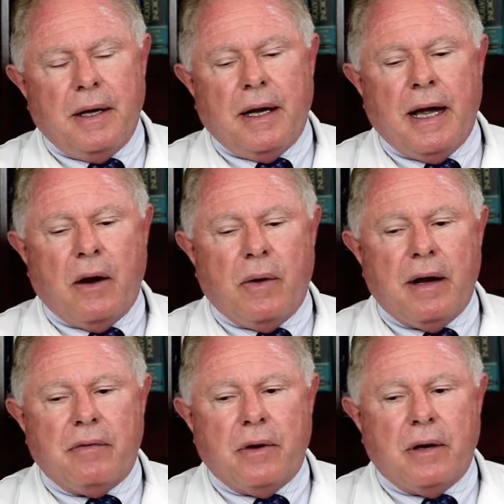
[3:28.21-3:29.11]

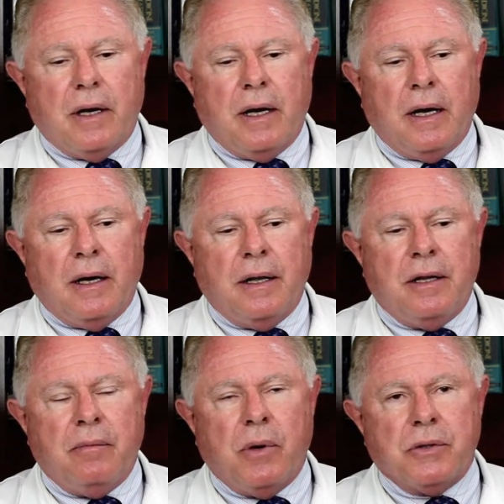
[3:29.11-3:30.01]
However,
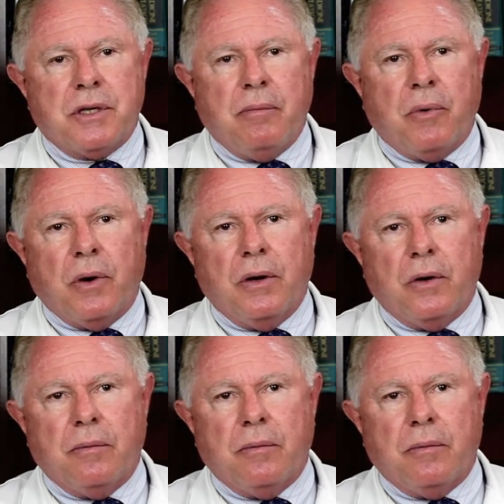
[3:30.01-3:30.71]
the most important